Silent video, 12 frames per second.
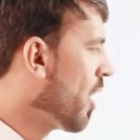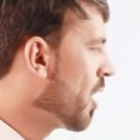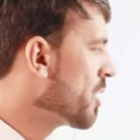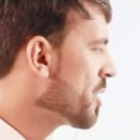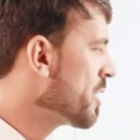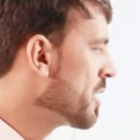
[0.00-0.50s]

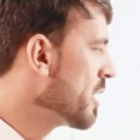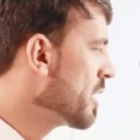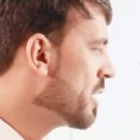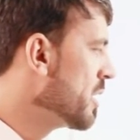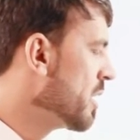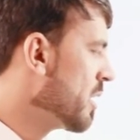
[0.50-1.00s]
on
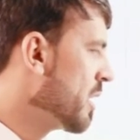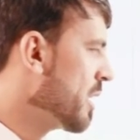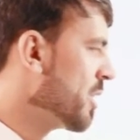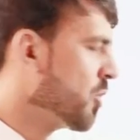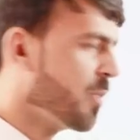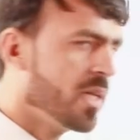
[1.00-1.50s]
the
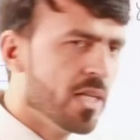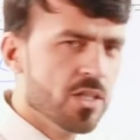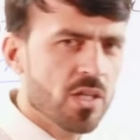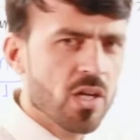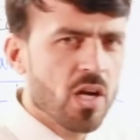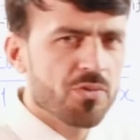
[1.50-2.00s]

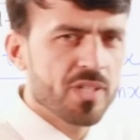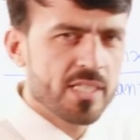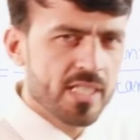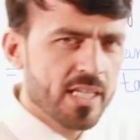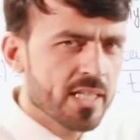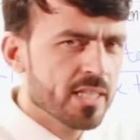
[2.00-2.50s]
denominator of the
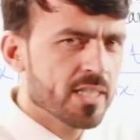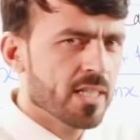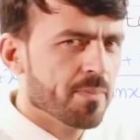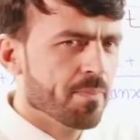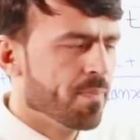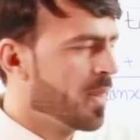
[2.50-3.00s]
second
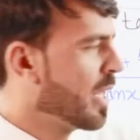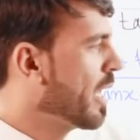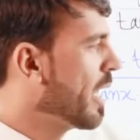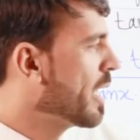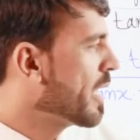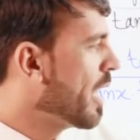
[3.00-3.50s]
term,
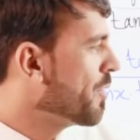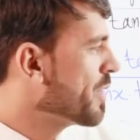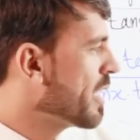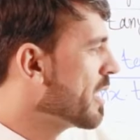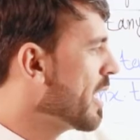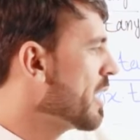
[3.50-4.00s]
and
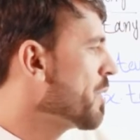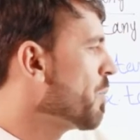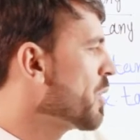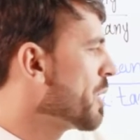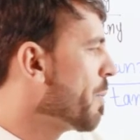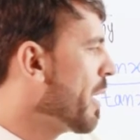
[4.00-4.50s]
after that
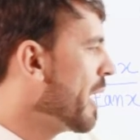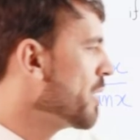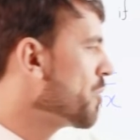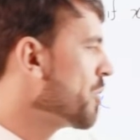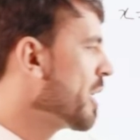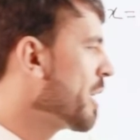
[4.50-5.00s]
multiply
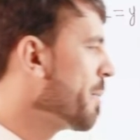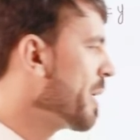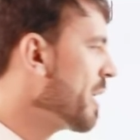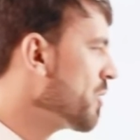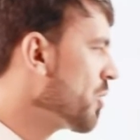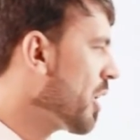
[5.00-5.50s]
to the
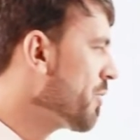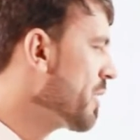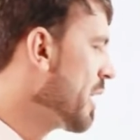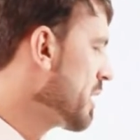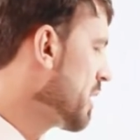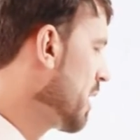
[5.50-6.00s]
numerator of
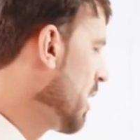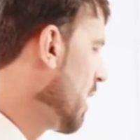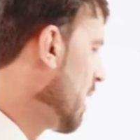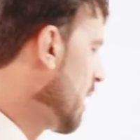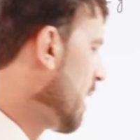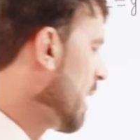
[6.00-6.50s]
that,
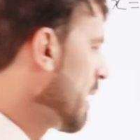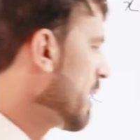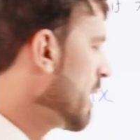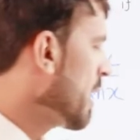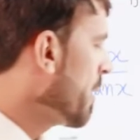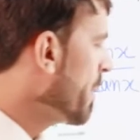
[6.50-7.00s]

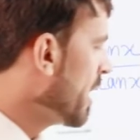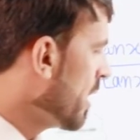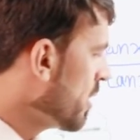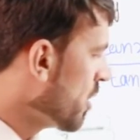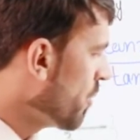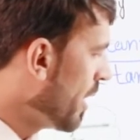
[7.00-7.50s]
the
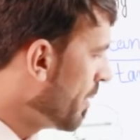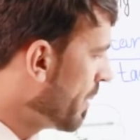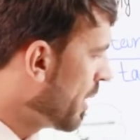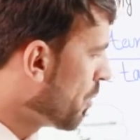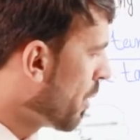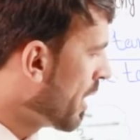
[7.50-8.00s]
numerator will
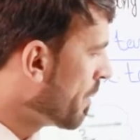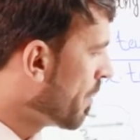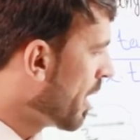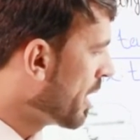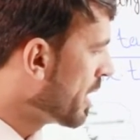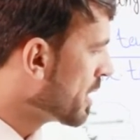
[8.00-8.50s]
be 1
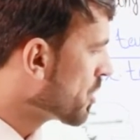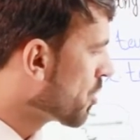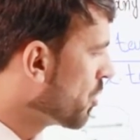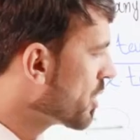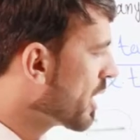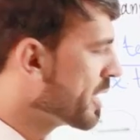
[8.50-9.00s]
minus
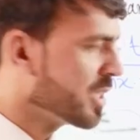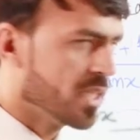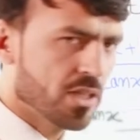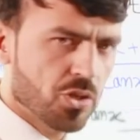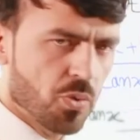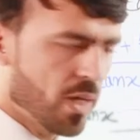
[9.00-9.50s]

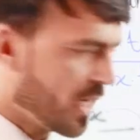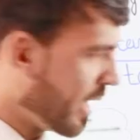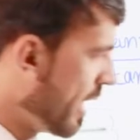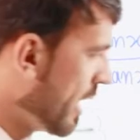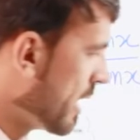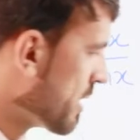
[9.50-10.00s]
cotangent square
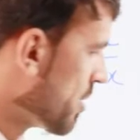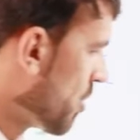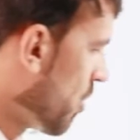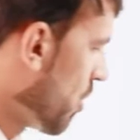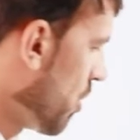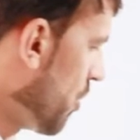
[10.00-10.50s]
x
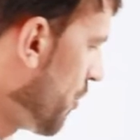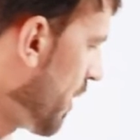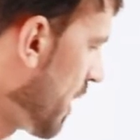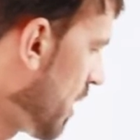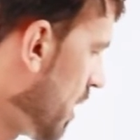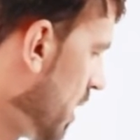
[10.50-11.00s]

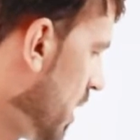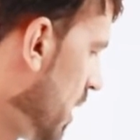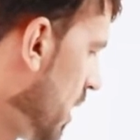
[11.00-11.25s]
over